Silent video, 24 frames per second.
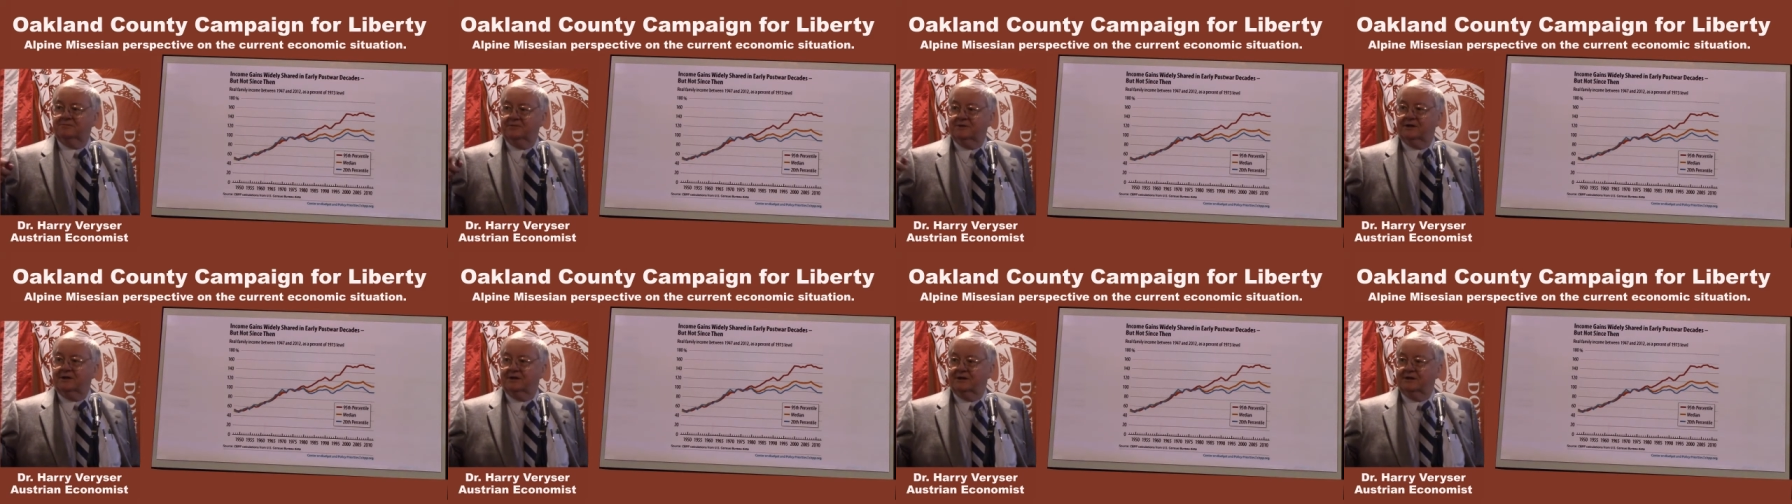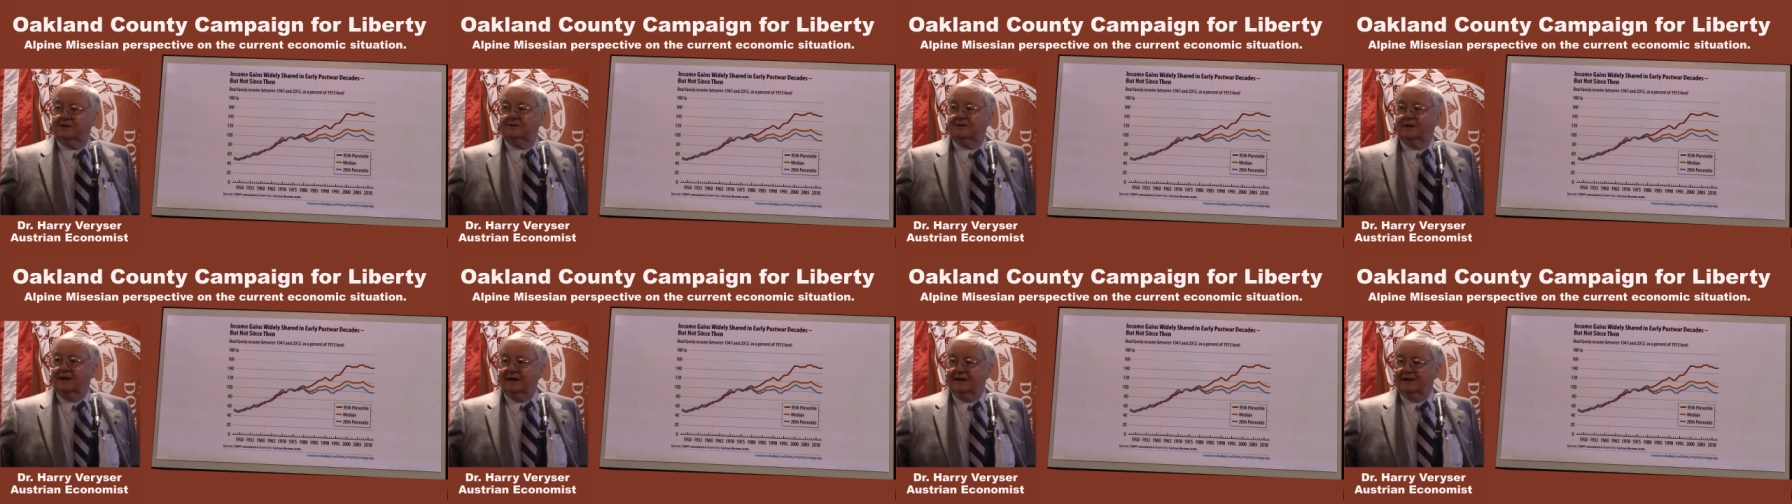we
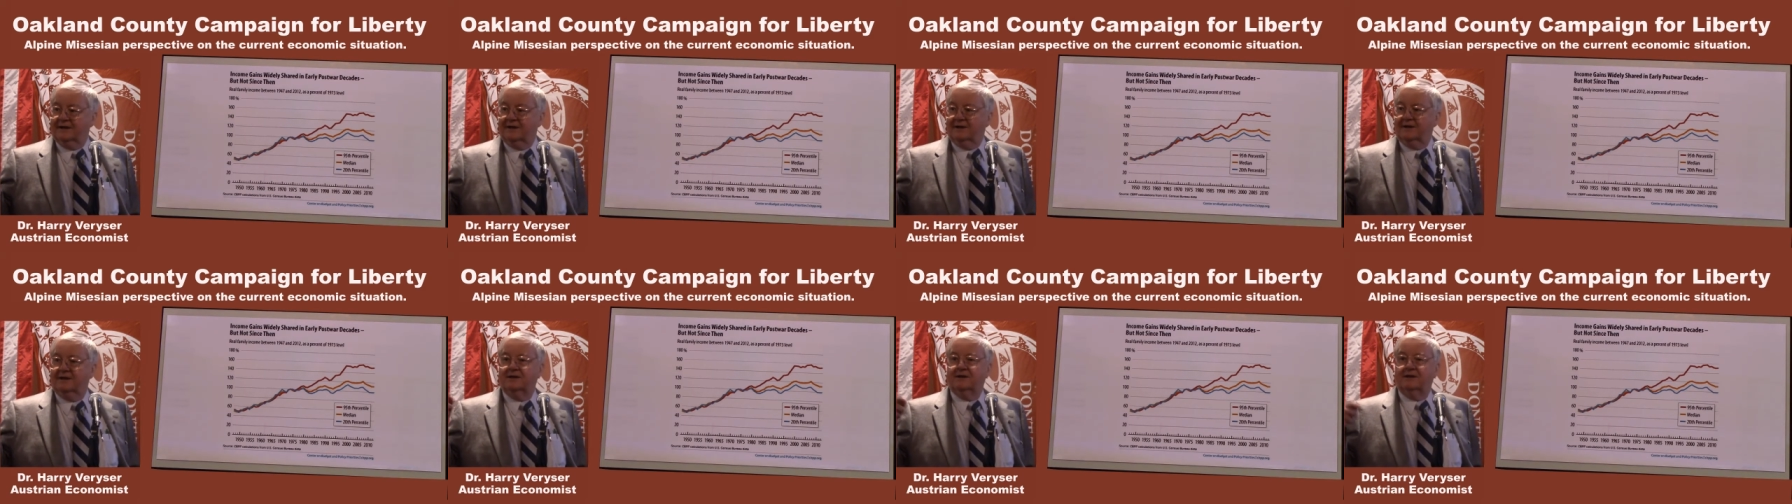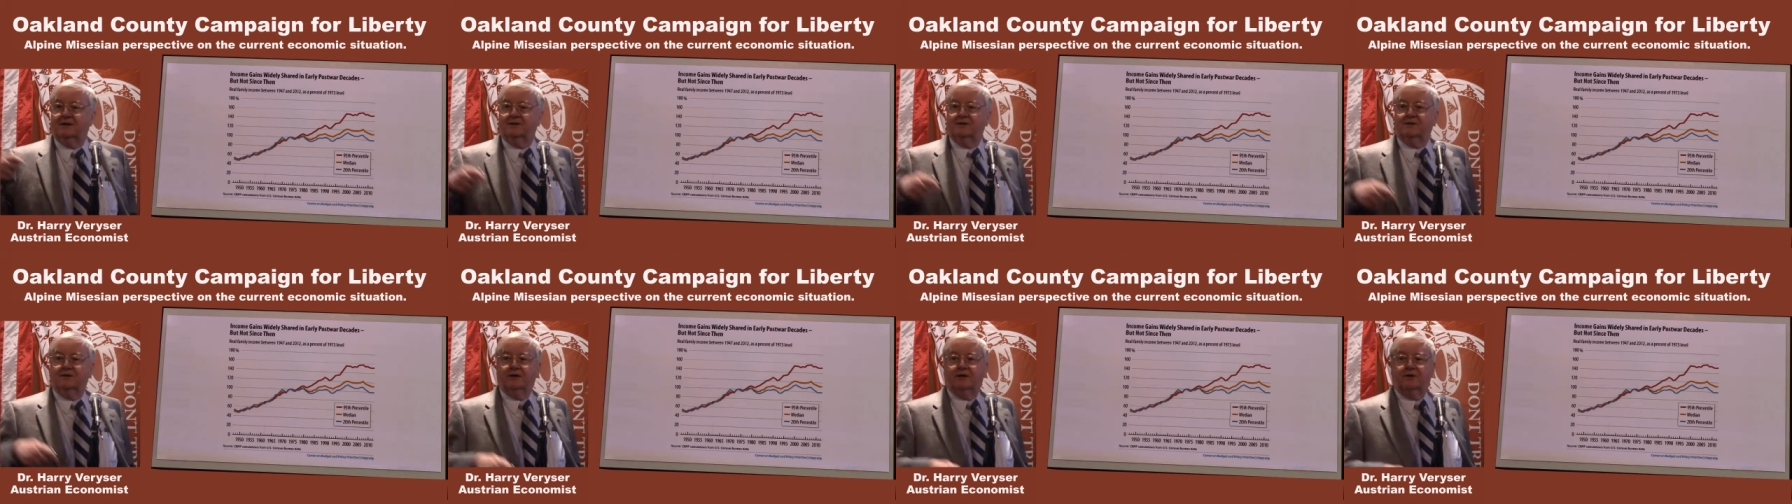can I can get
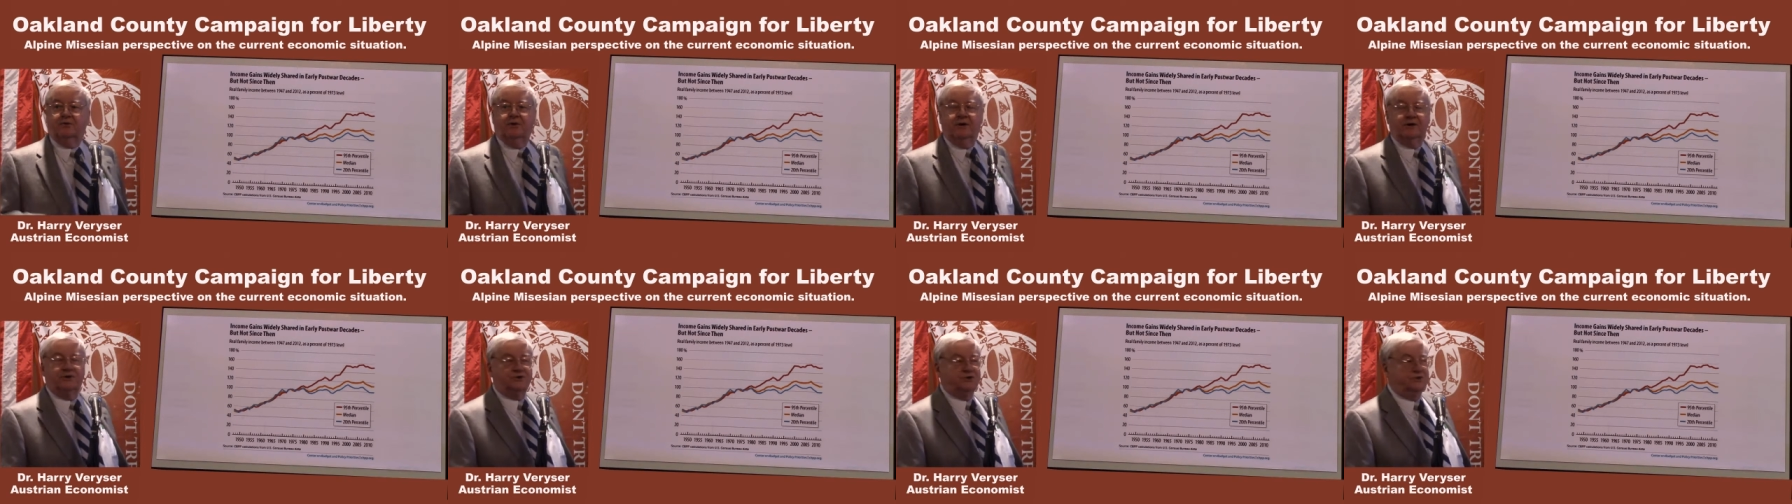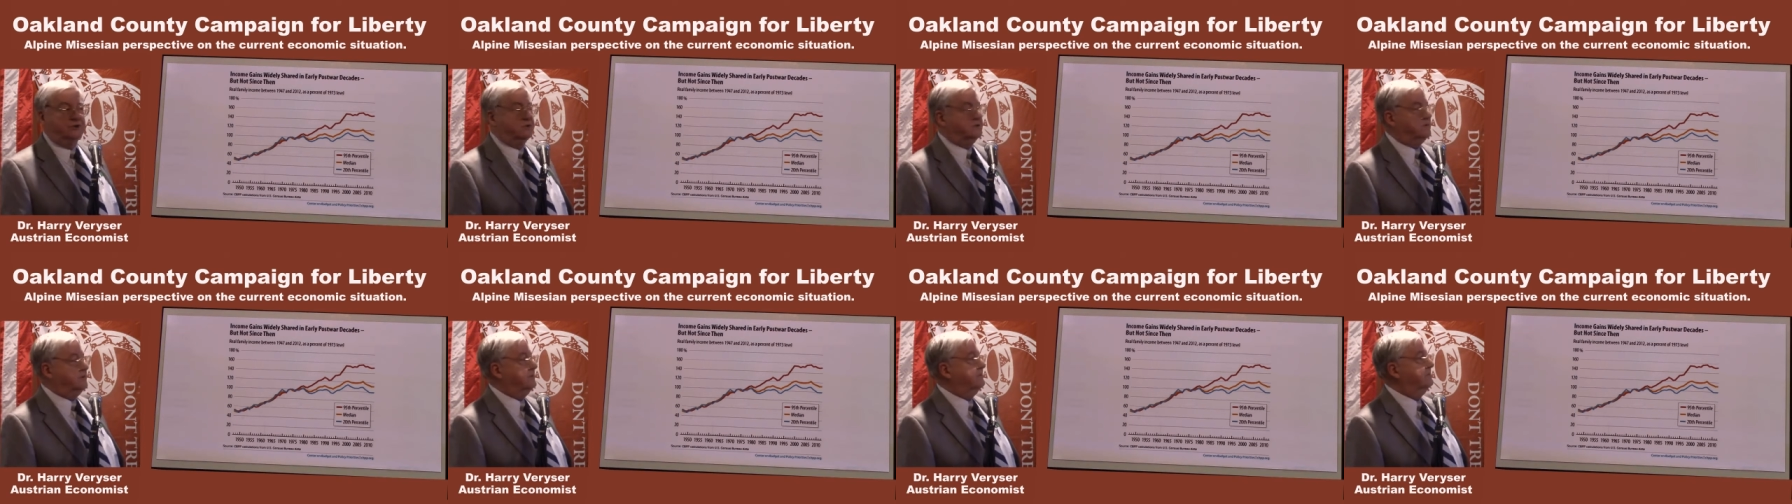into the
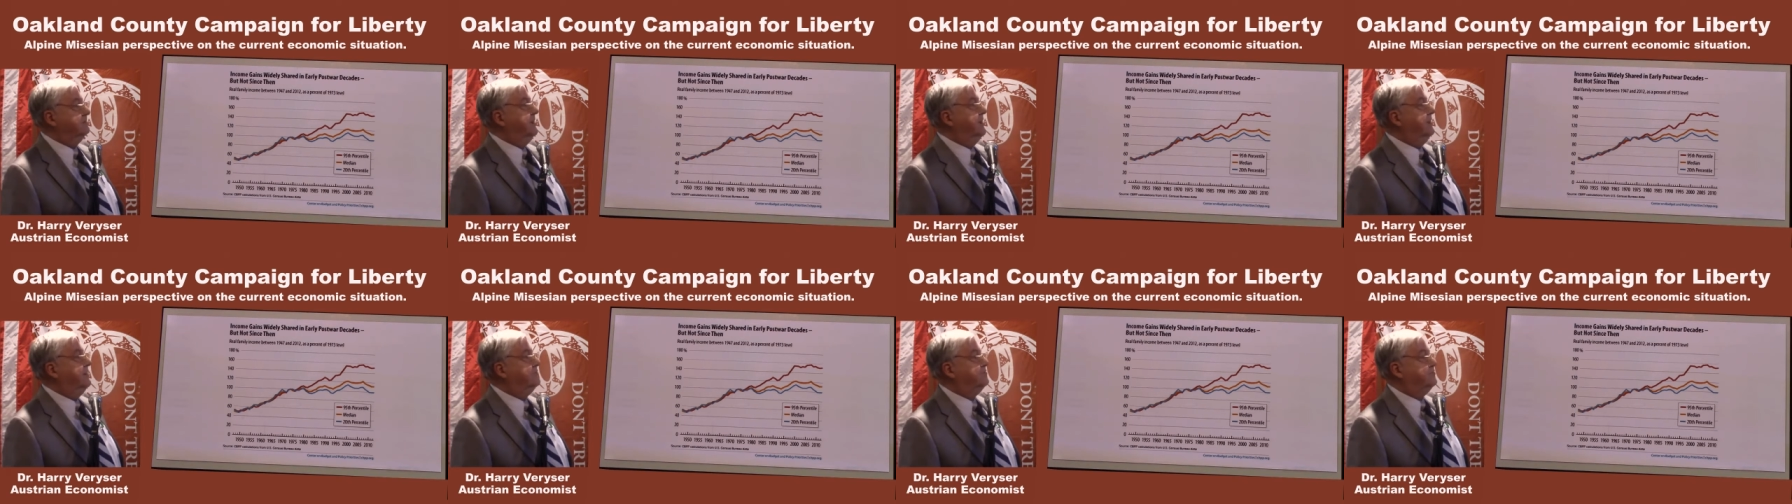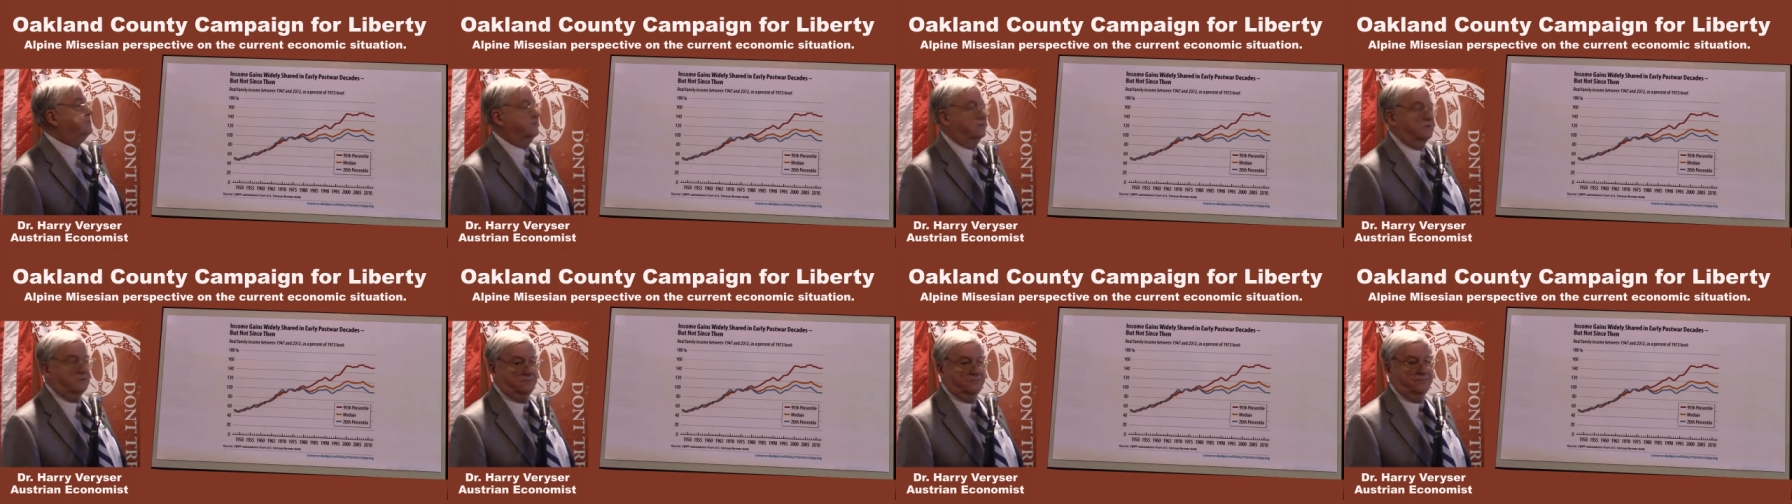questions and
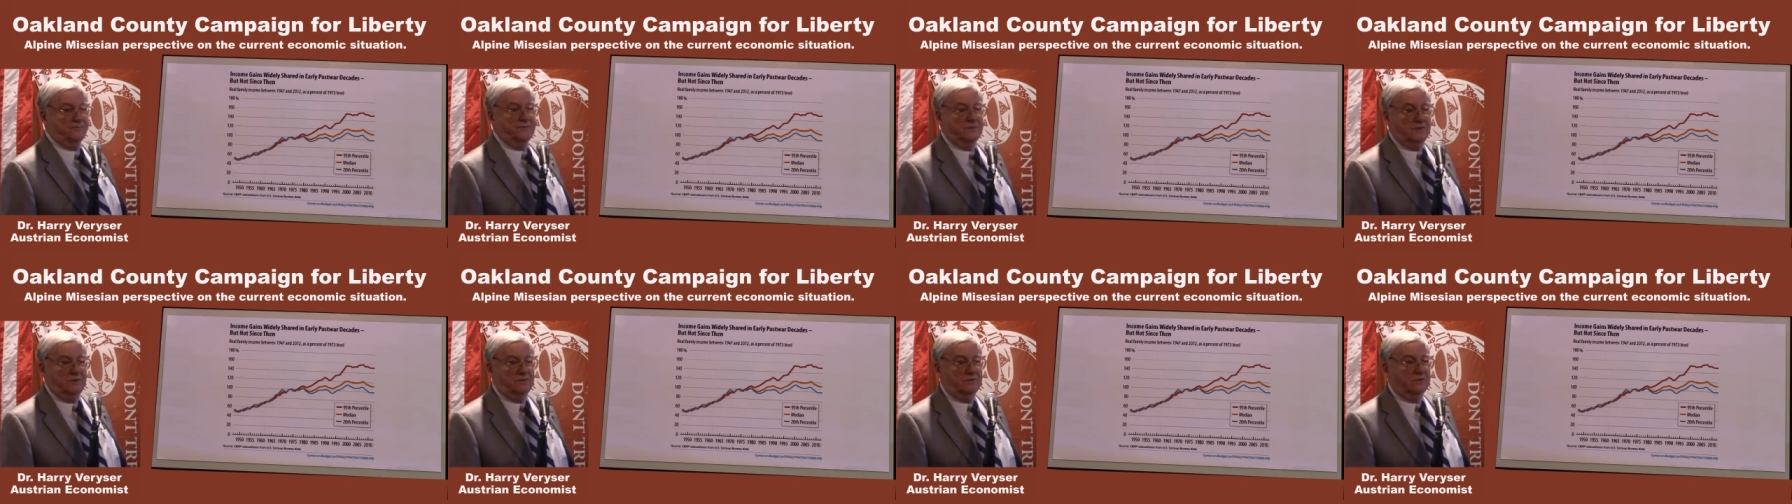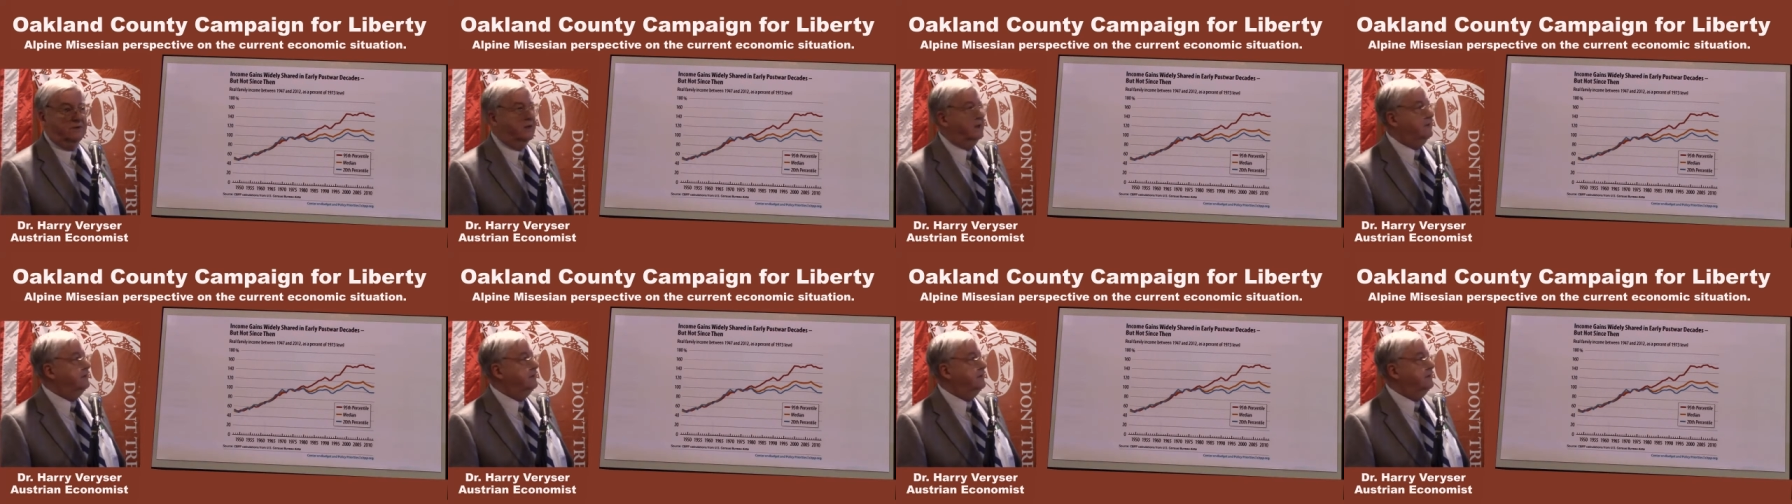answer them. Okay.